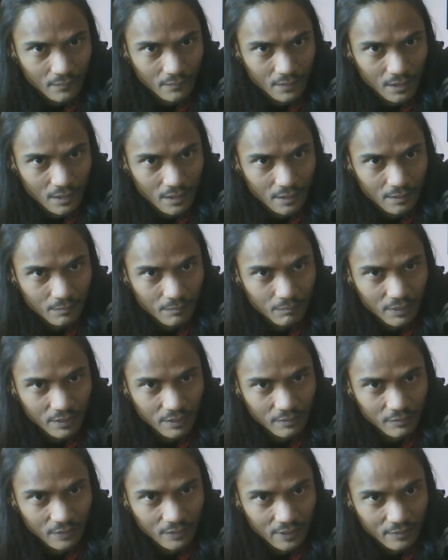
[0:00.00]

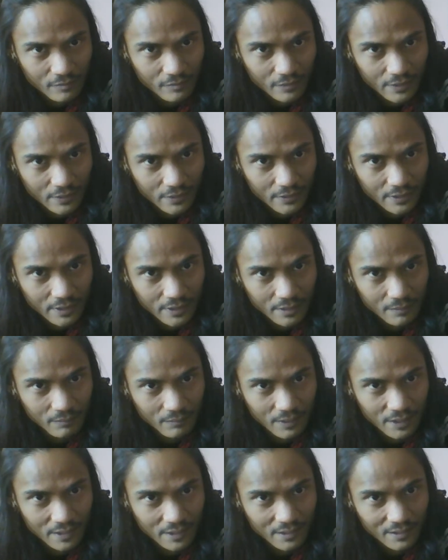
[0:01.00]
Butterfly fairy,
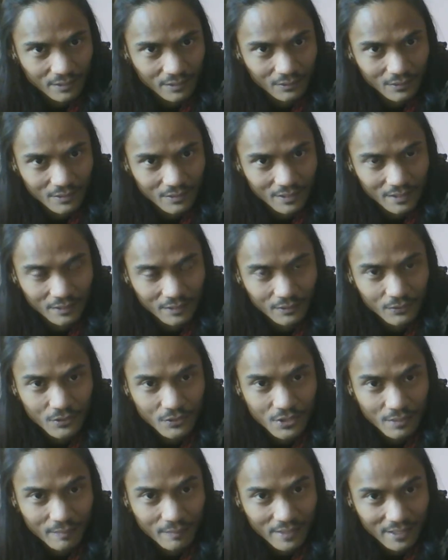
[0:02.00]
but it still looks like a
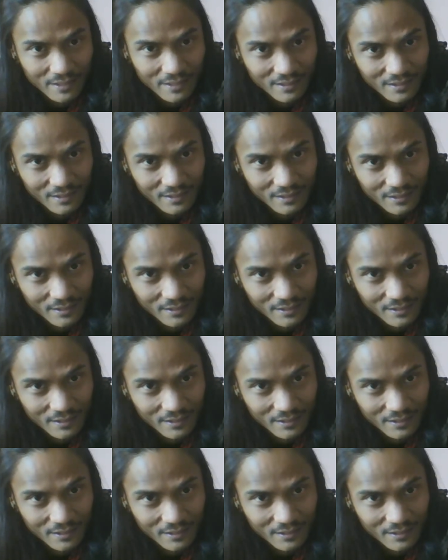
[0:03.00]
lucha mask.